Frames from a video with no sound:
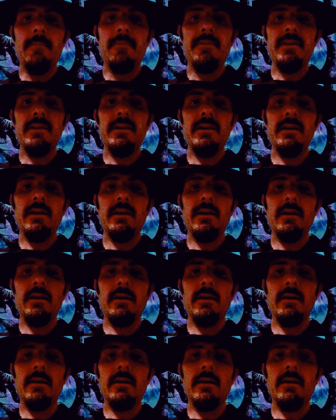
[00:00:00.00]
thinking
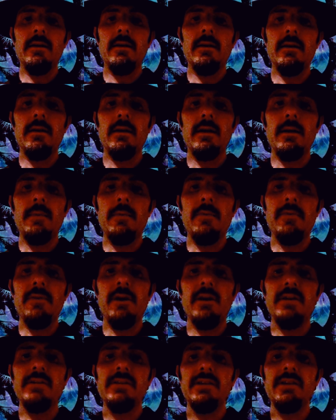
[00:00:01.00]
a couple
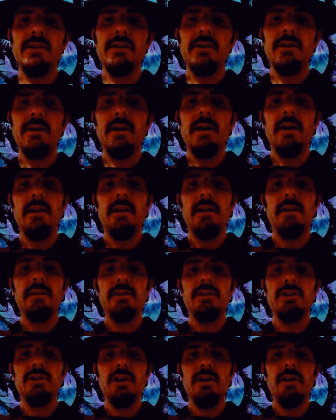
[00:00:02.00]
thoughts here, and I'd like
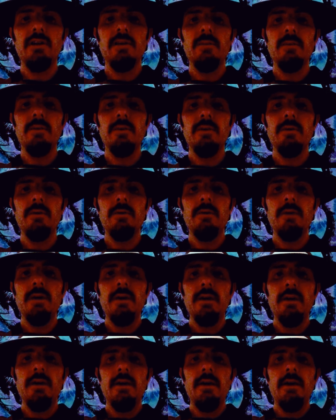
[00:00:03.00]
to share them with you,
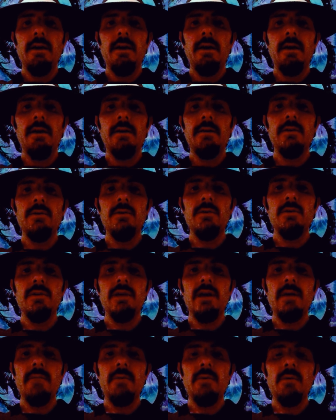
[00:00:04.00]
and you can
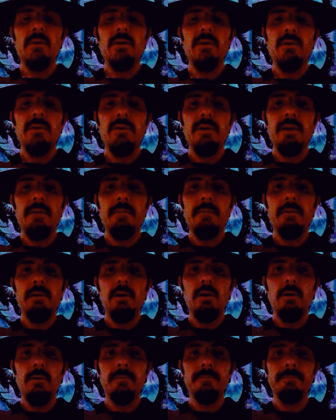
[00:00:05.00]
tell me what you think
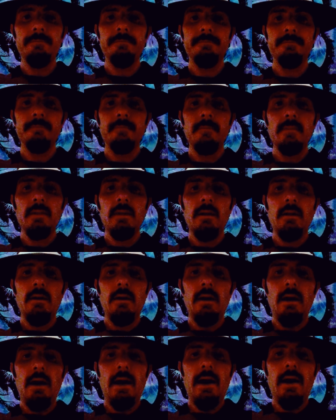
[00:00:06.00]
below.
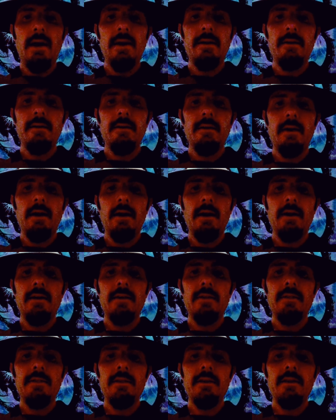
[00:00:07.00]
I
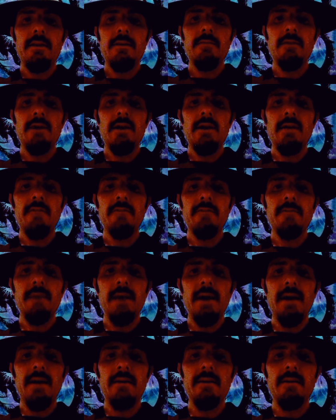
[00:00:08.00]
think right off the
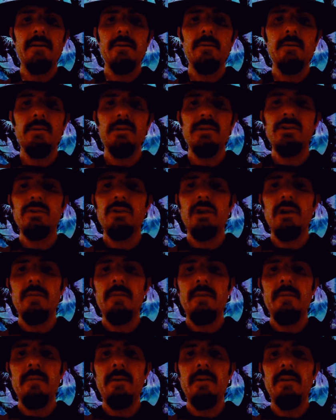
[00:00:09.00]
bat what struck
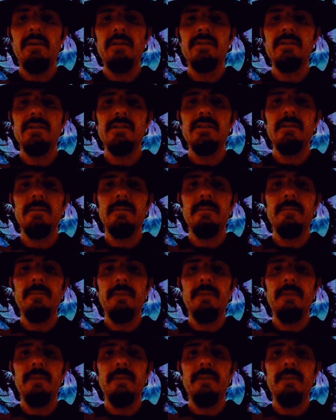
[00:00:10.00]
me about the system